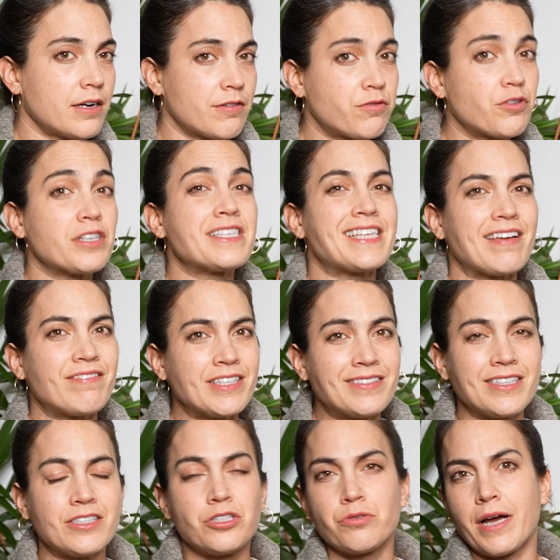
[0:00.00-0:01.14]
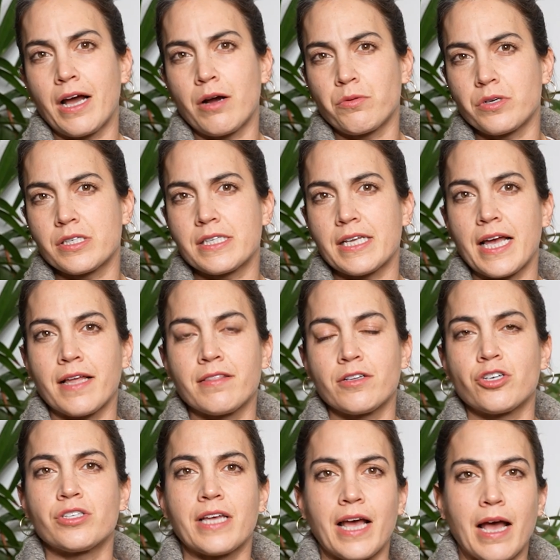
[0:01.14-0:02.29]
for 72 hours, and
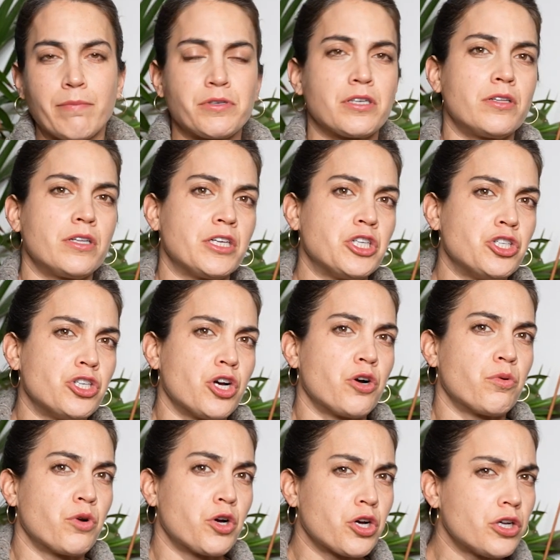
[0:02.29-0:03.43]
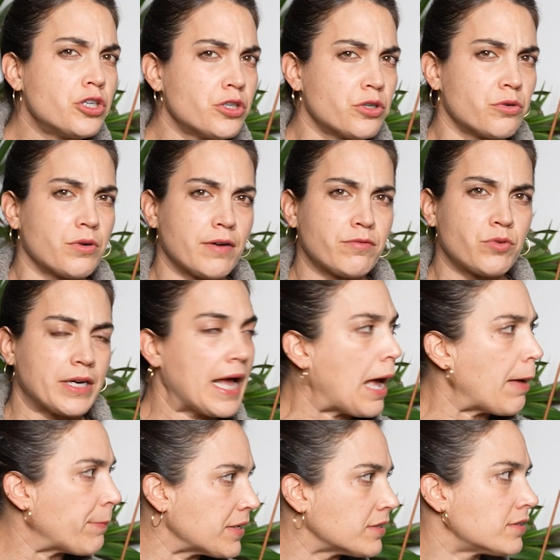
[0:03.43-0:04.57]
there's absolutely no clue of what
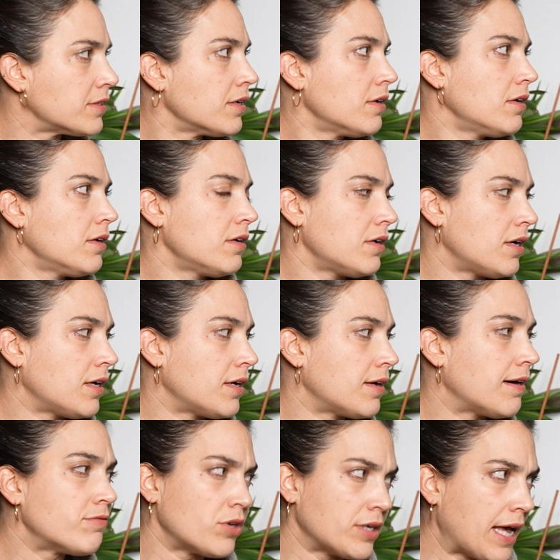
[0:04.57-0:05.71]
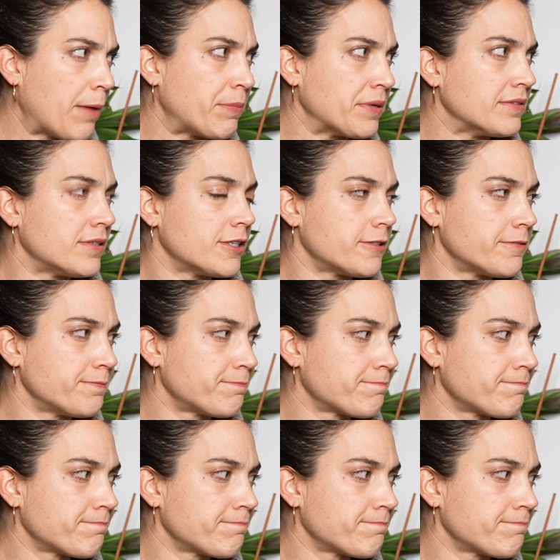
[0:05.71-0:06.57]
happened here.